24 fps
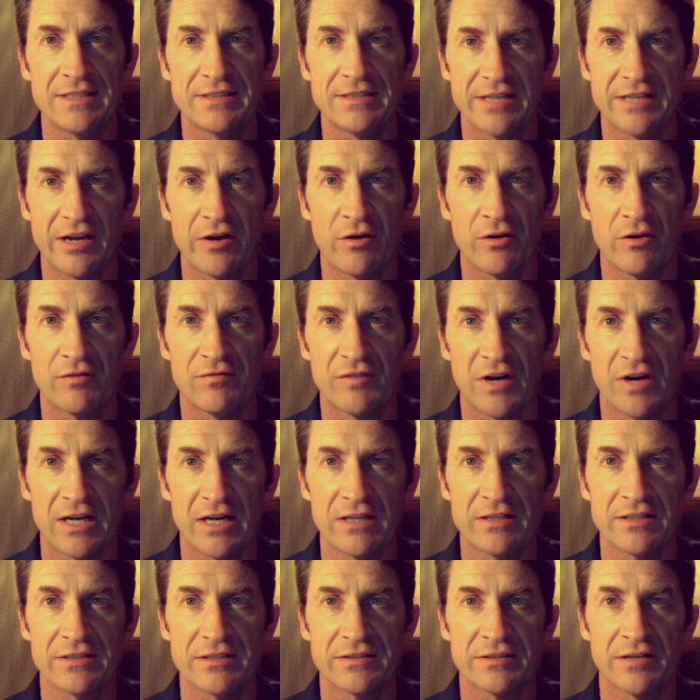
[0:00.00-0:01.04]
terrify
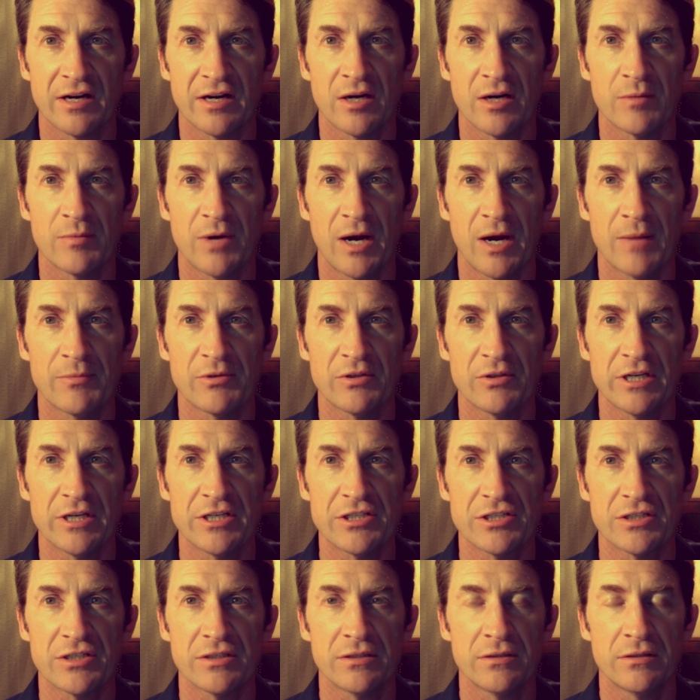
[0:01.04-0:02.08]
the entire
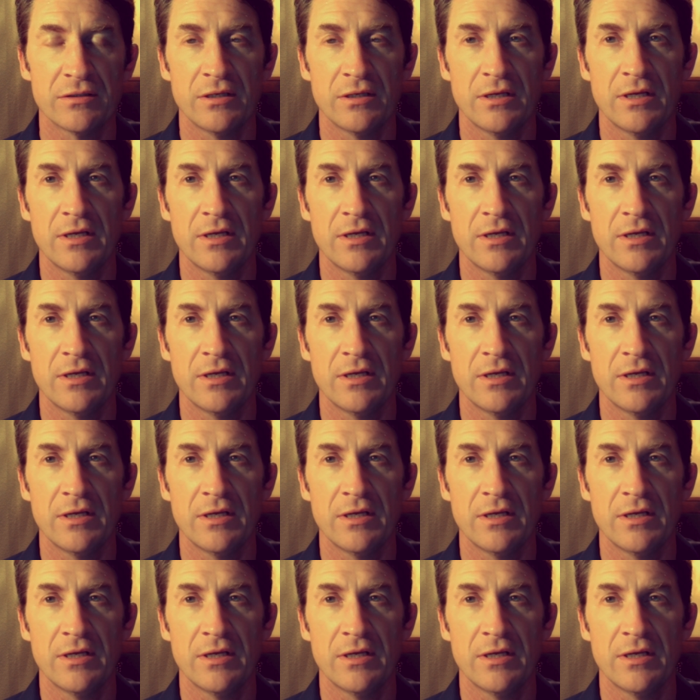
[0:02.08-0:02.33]
population.